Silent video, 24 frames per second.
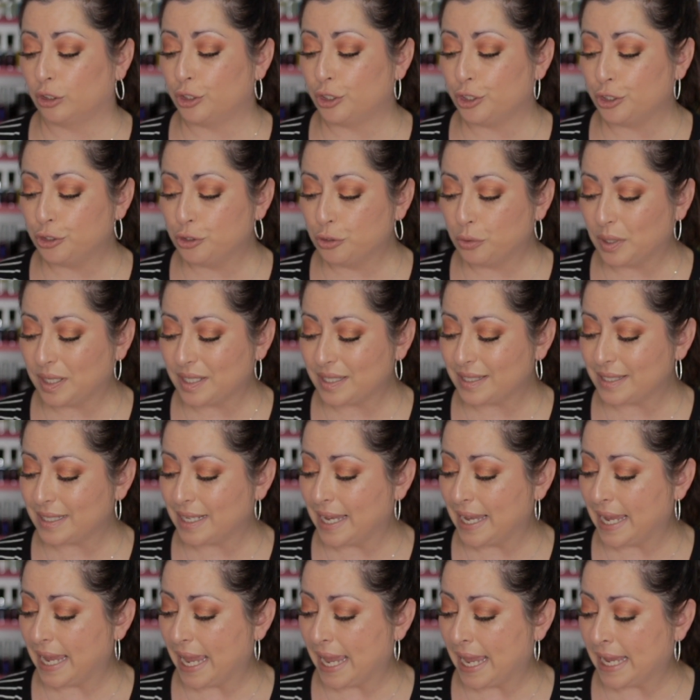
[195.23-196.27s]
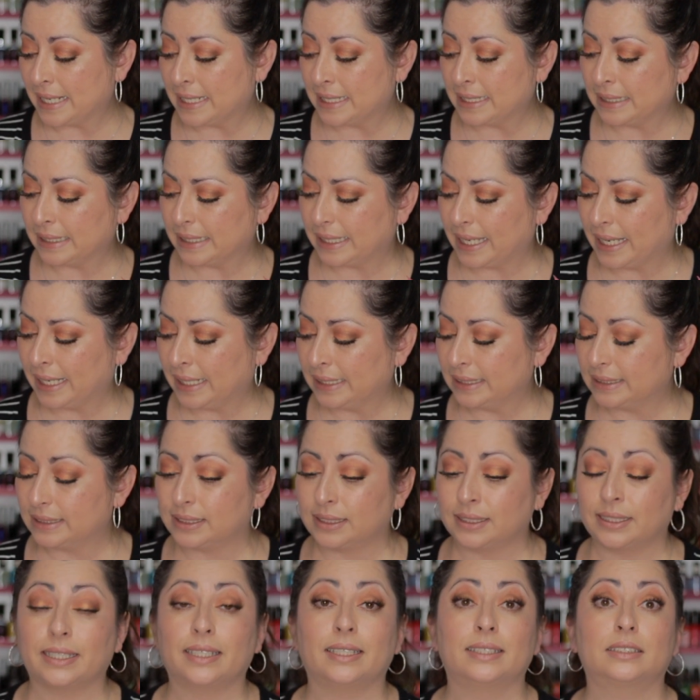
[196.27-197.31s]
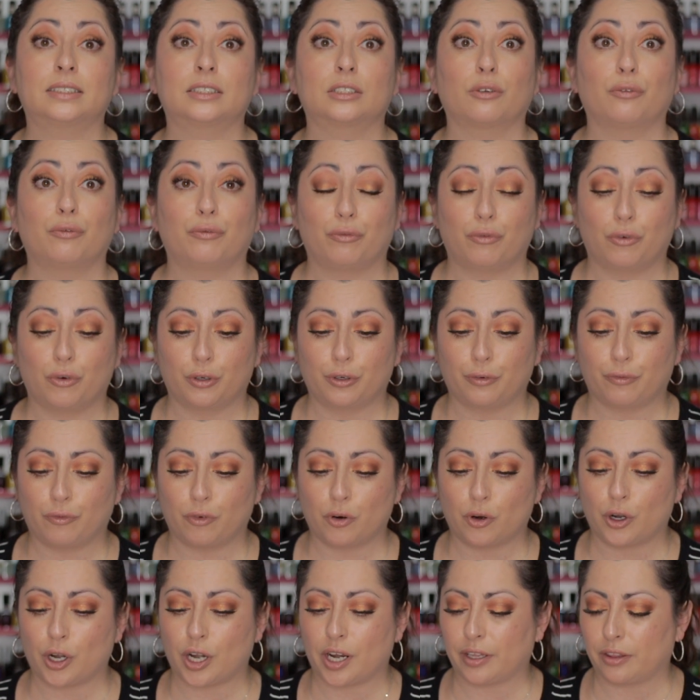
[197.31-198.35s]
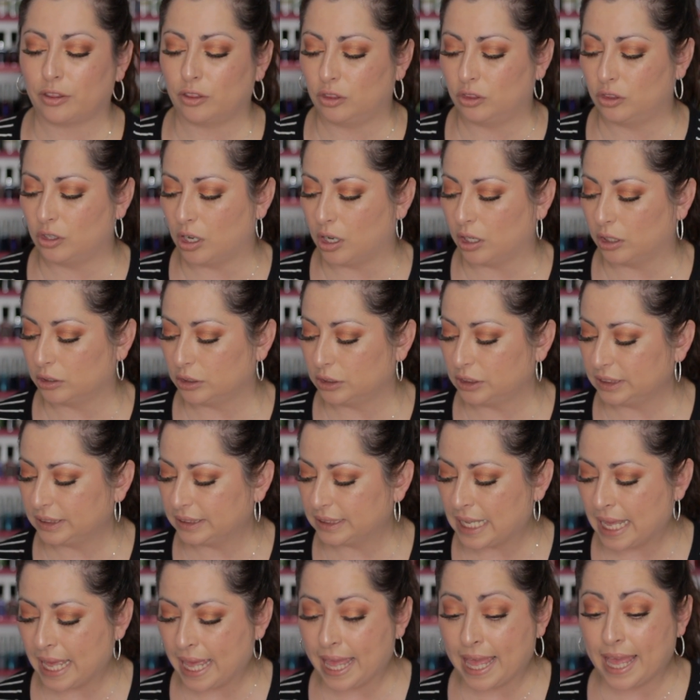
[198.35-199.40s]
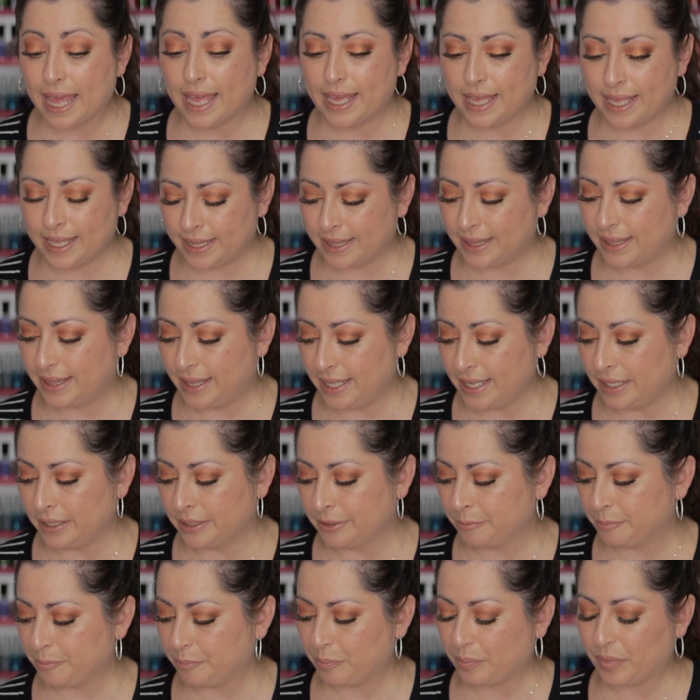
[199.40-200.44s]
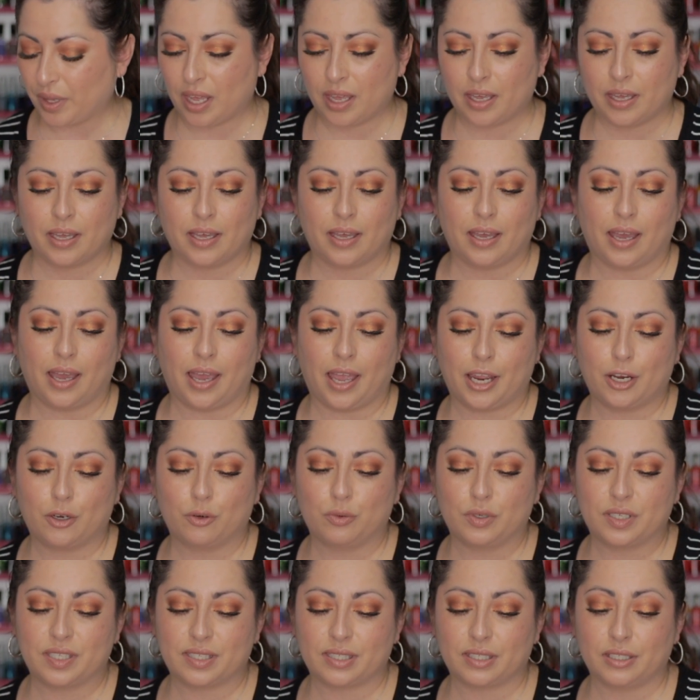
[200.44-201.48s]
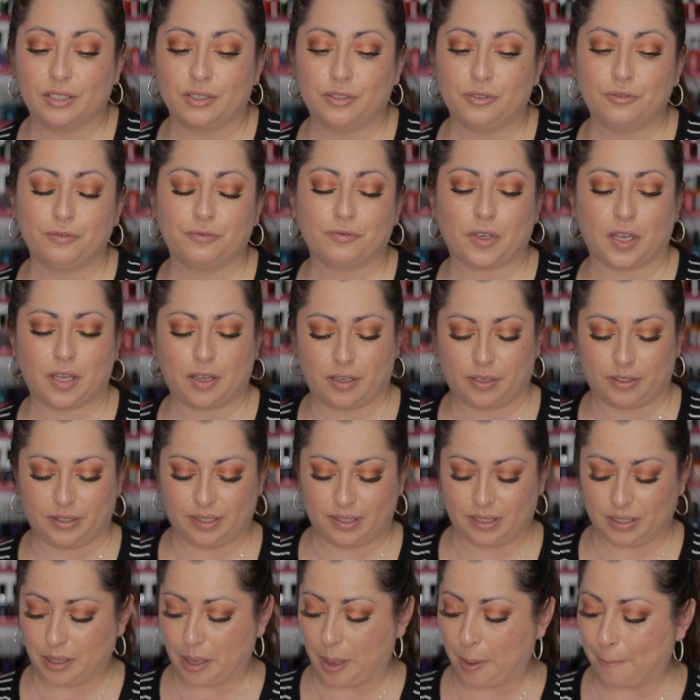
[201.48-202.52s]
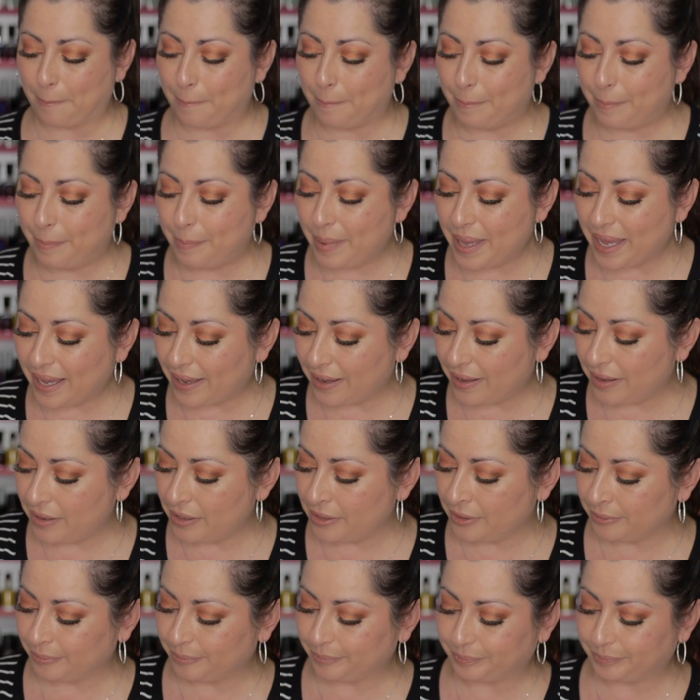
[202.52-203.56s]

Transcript: USA, and in Canadian it's $44. And then I received the Becca